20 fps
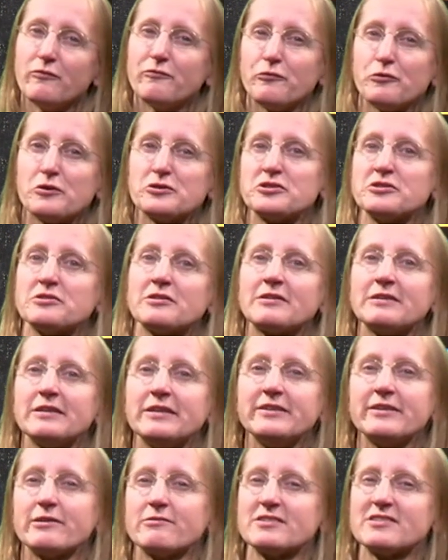
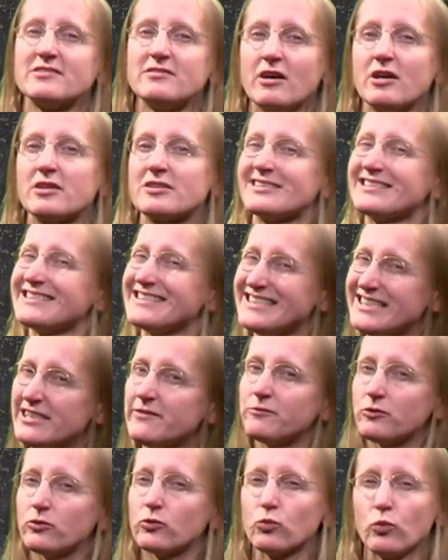Unfortunately, there is not a
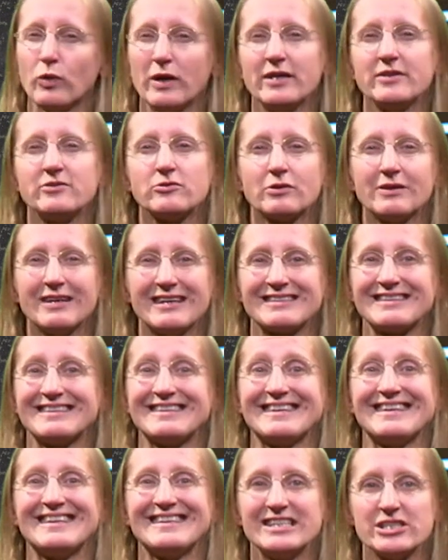default way to
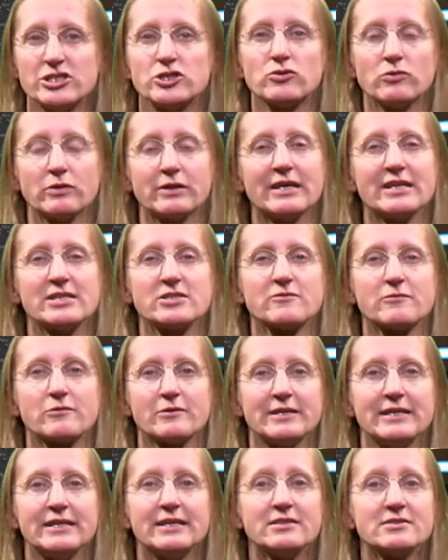get an initial guess
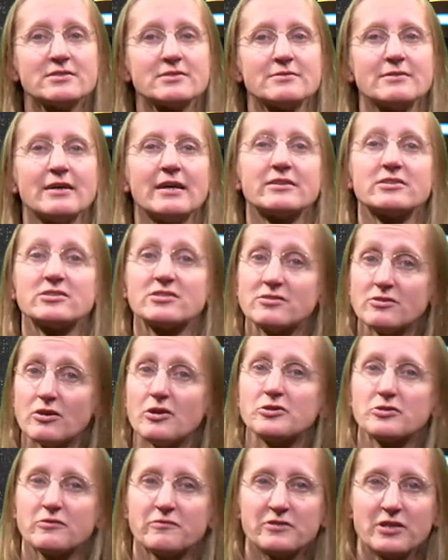for x at the
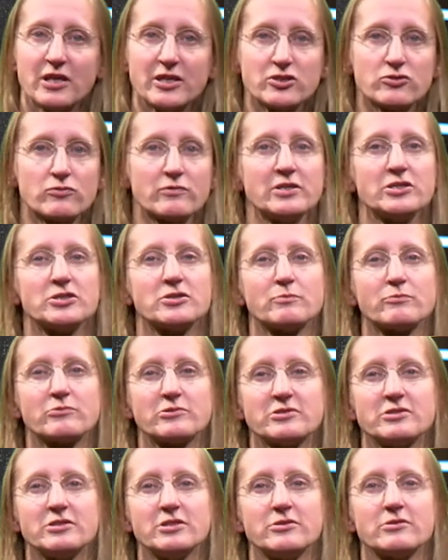start of the
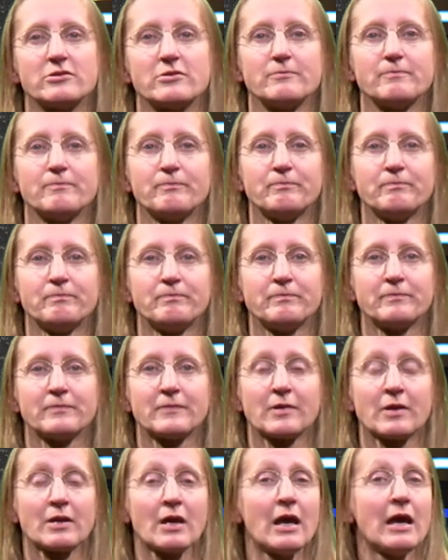iteration procedure.
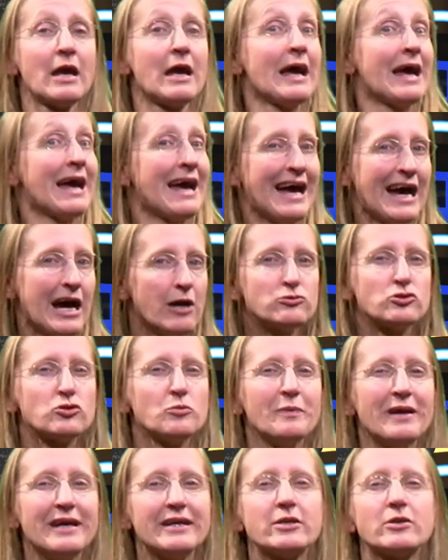How
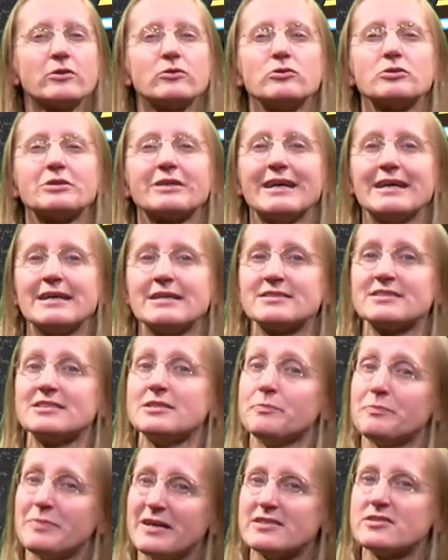to make a good
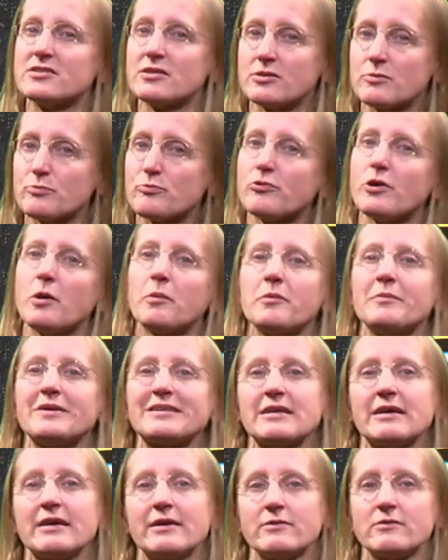guess depends on the
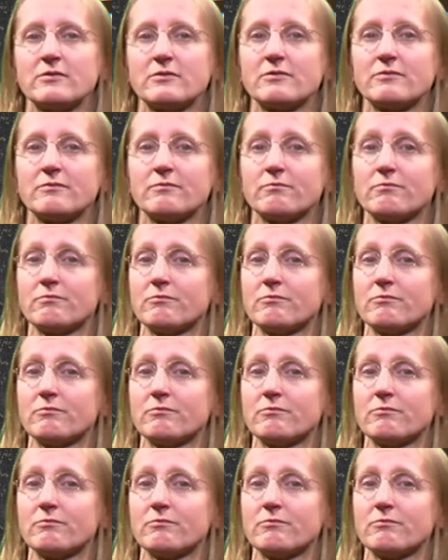problem at hand.